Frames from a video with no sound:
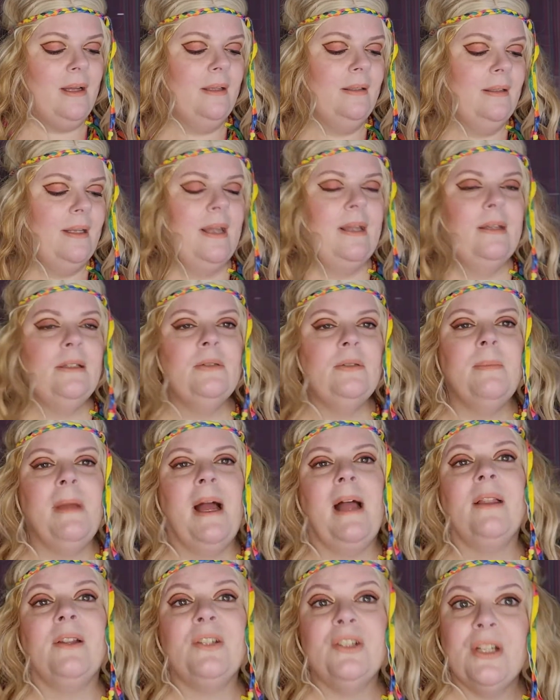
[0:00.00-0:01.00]

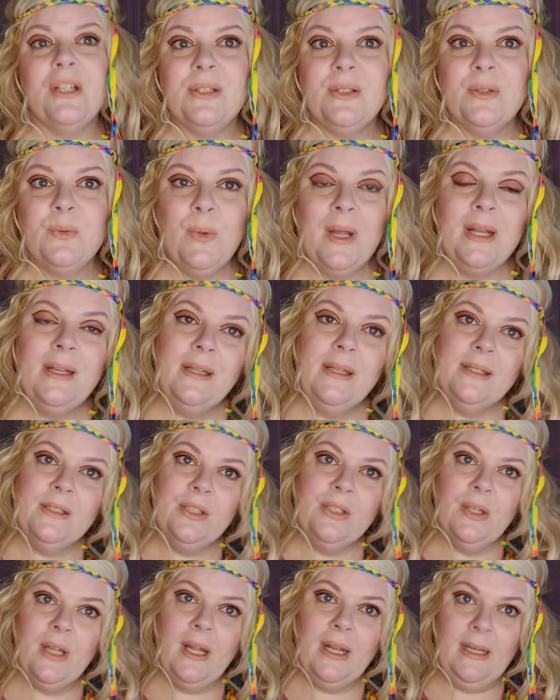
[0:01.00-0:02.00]
entomologists went
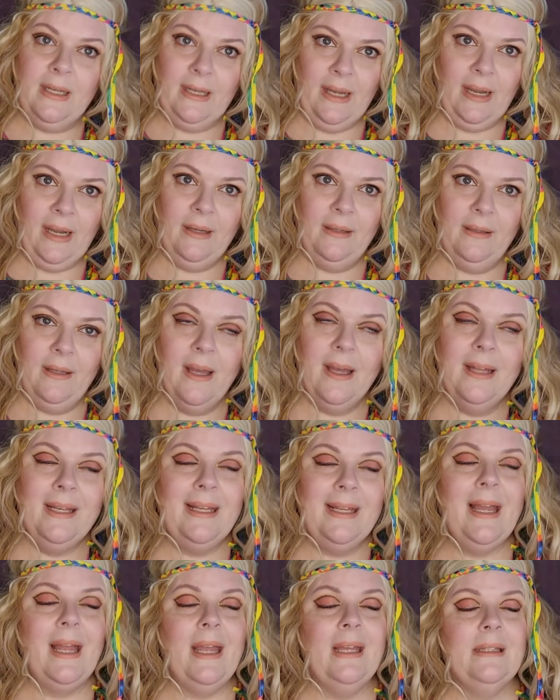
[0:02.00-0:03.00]
into
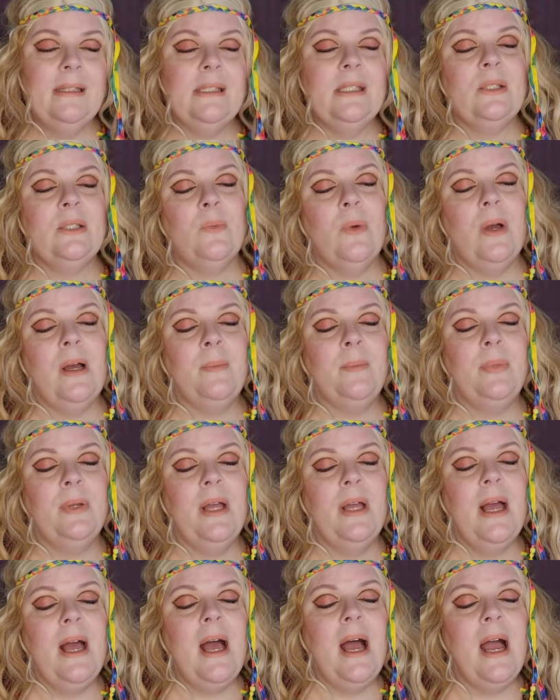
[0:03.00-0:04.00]
Honey Island Swamp
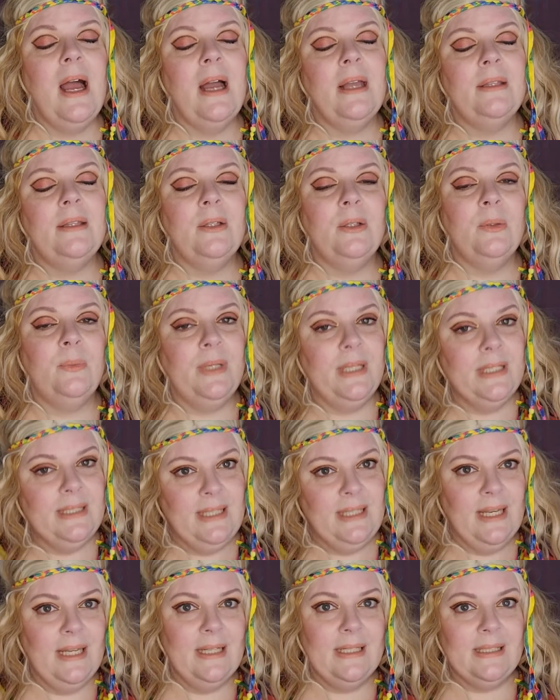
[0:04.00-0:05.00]
on the
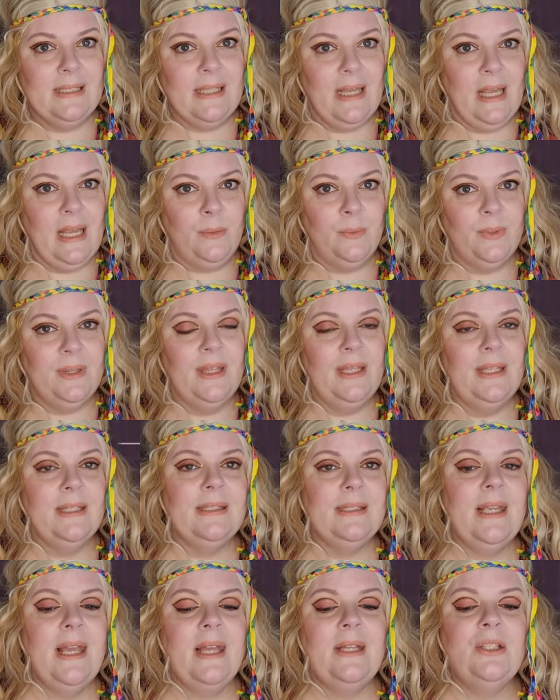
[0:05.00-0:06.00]
Louisiana side with the
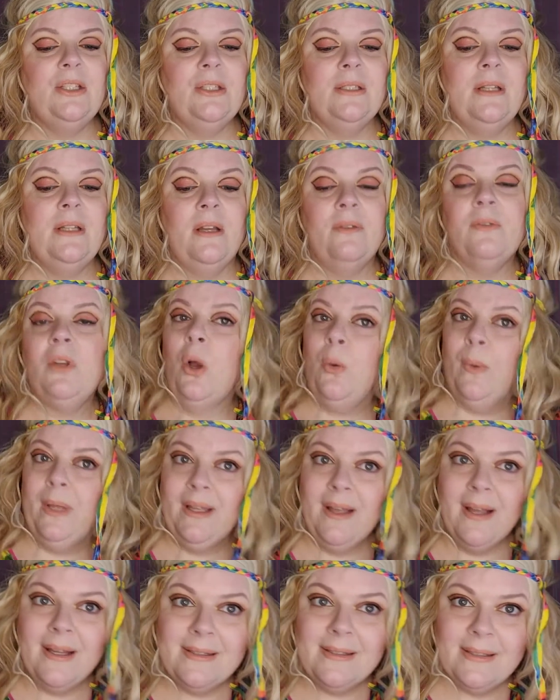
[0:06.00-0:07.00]
intention of going
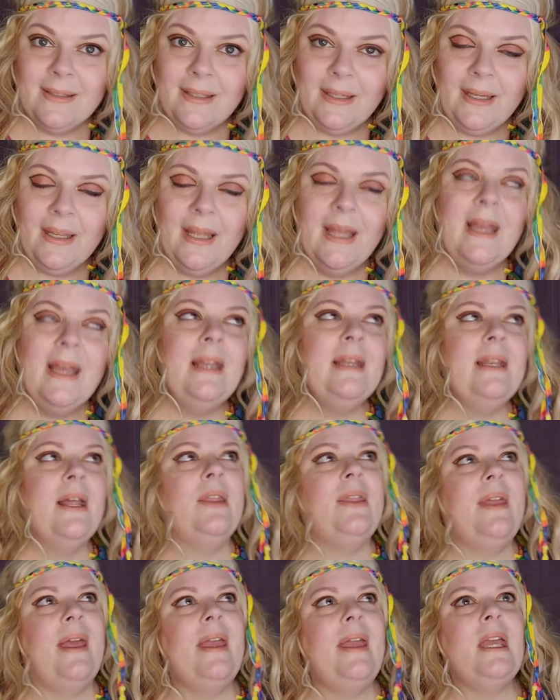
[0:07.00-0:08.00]
hunting. Now,
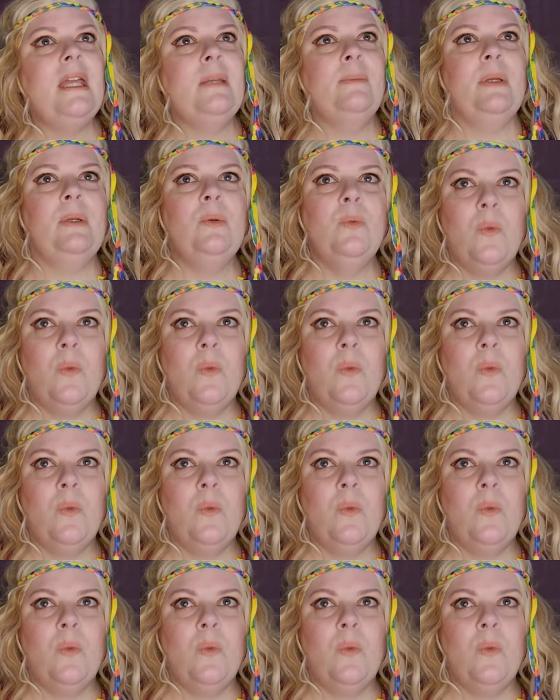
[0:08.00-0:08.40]
they had been